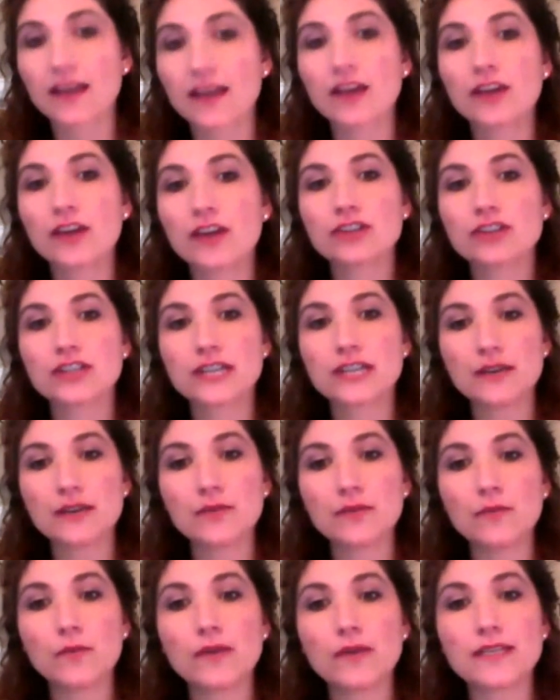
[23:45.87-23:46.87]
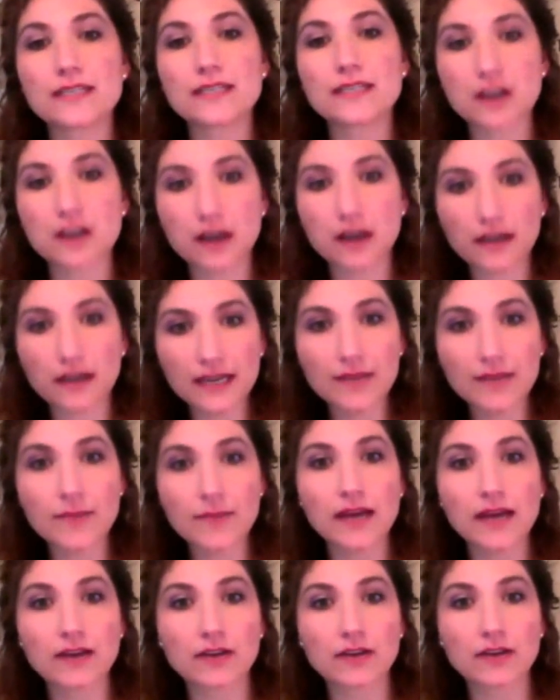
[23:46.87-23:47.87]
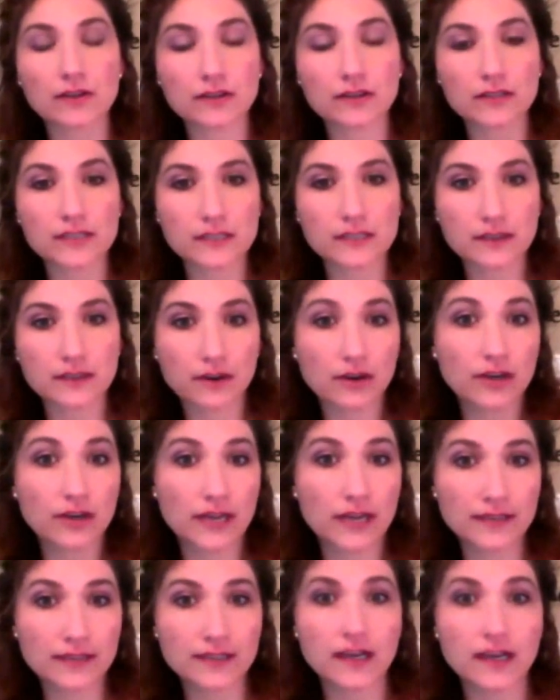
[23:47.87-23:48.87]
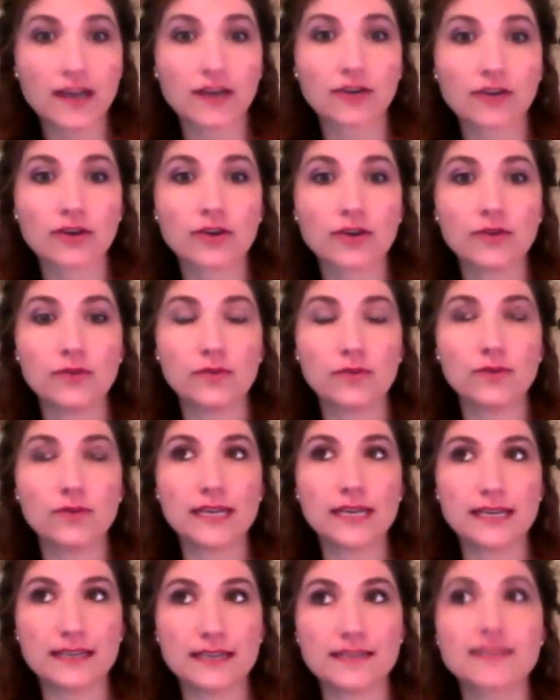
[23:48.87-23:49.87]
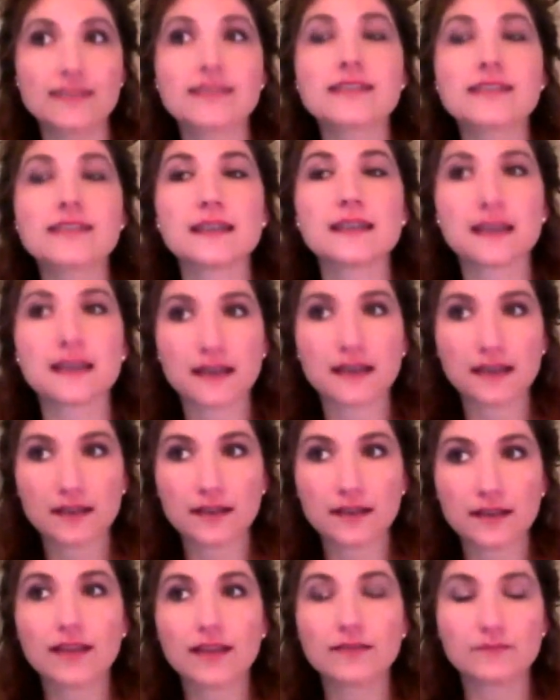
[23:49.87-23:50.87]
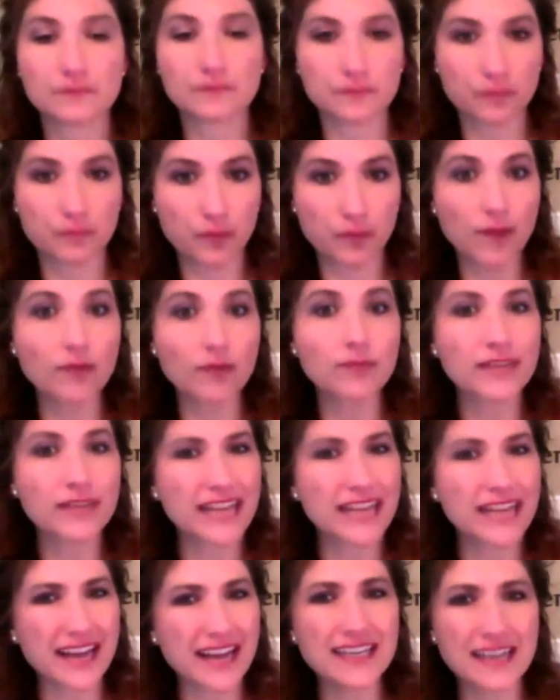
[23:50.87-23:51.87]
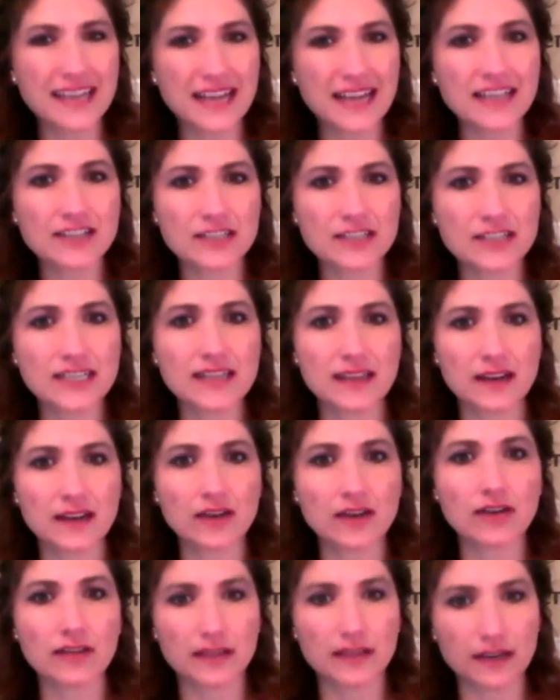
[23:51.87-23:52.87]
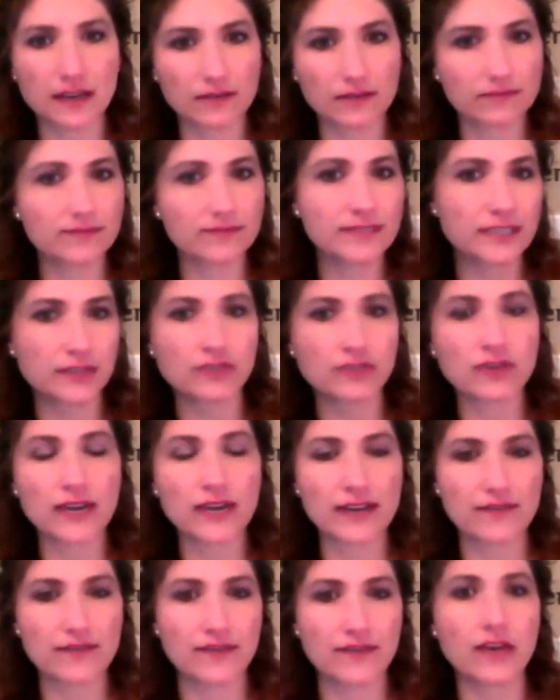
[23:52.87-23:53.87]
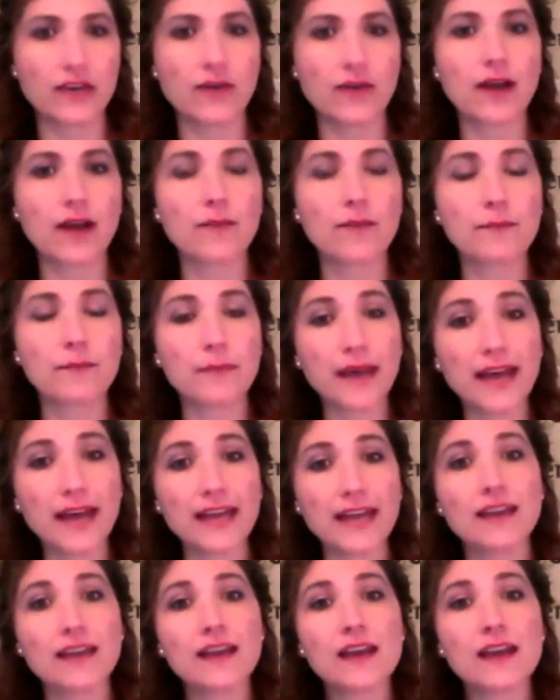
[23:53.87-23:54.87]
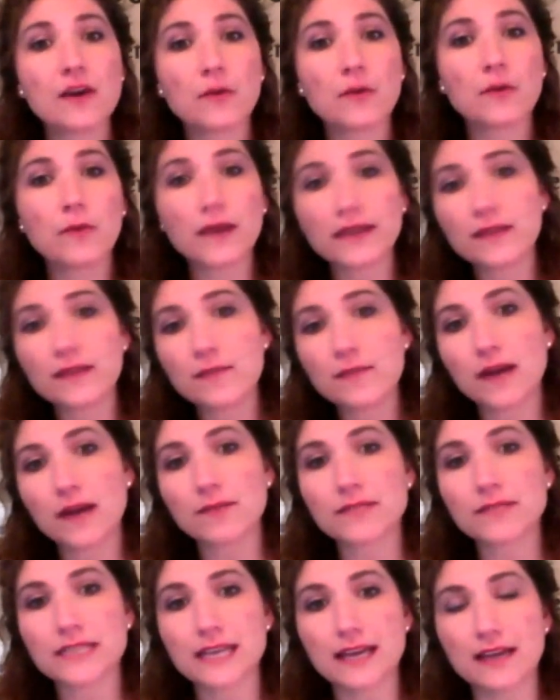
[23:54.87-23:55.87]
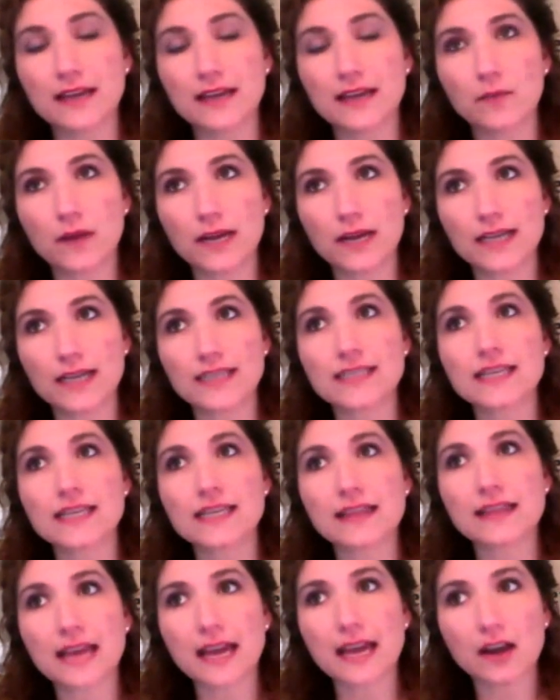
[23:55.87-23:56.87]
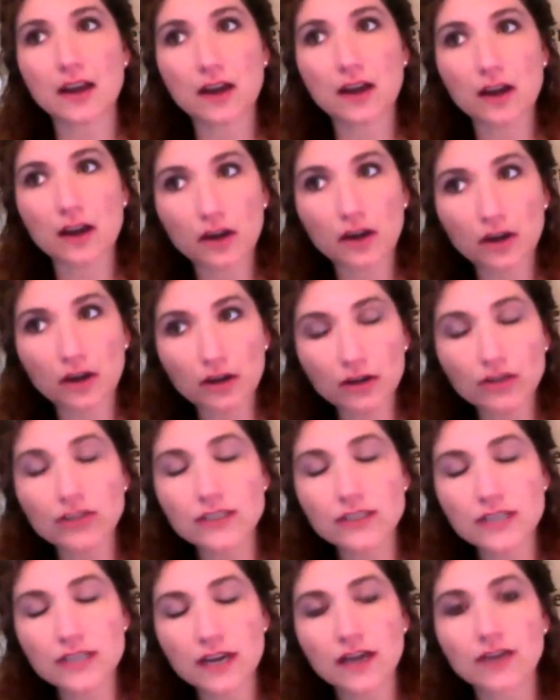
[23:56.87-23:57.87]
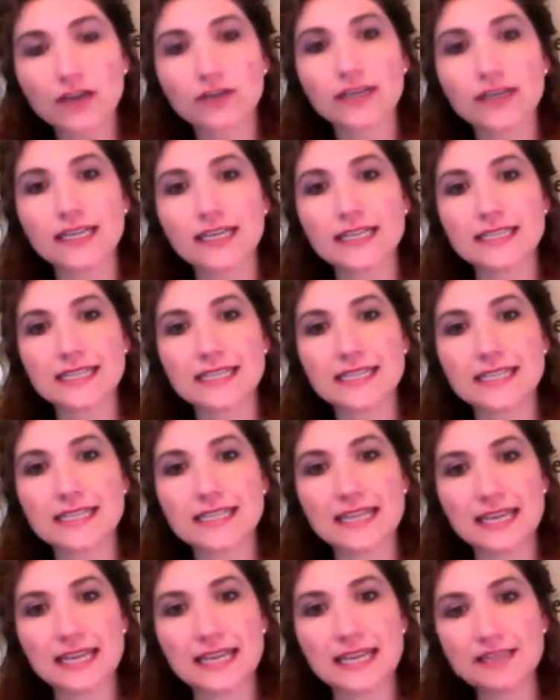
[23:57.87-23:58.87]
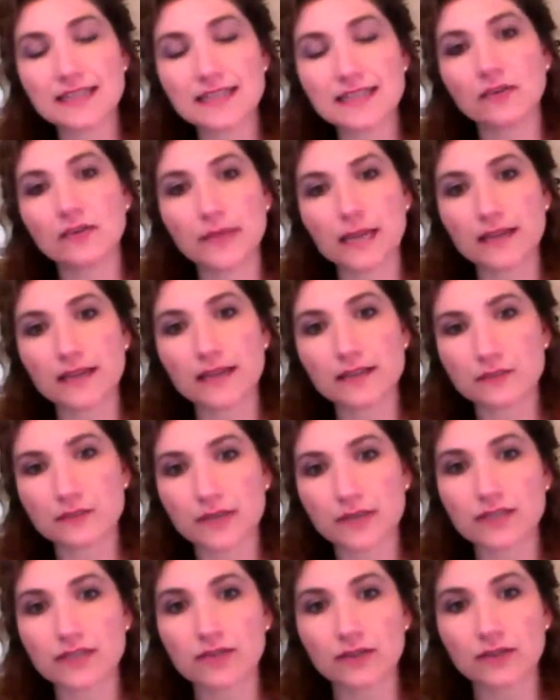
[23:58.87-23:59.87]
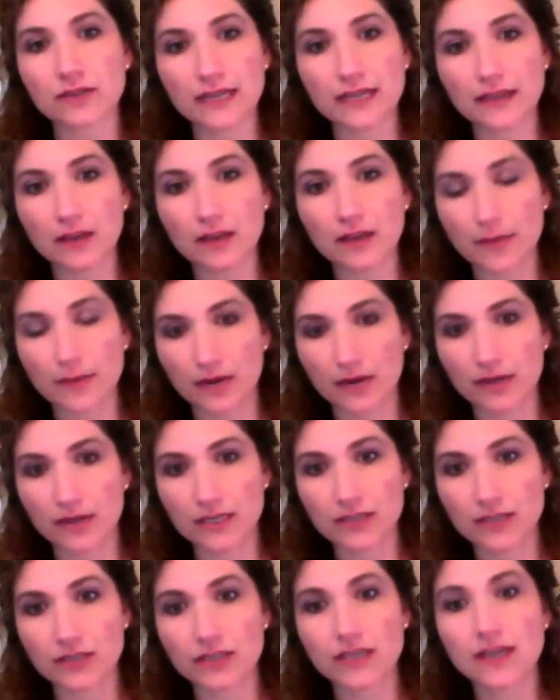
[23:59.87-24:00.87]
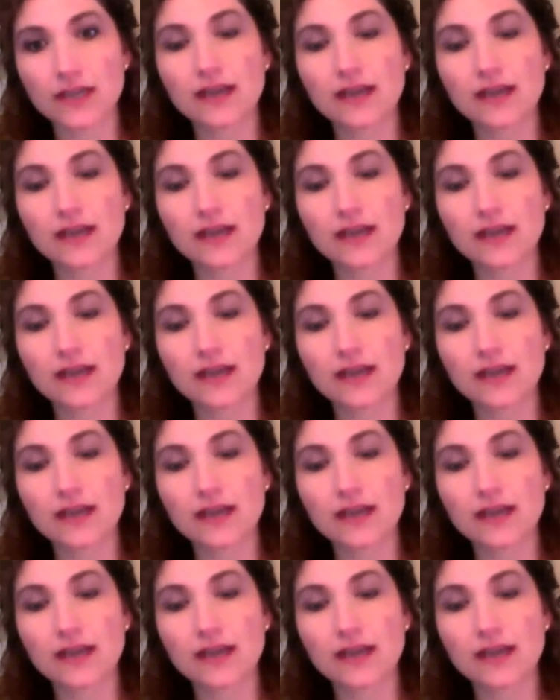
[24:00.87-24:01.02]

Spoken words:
She was talking about her young daughter, who is probably ADHD. They're still trying to figure out, but what the mom said was that her daughter is the single biggest stressor in their marriage.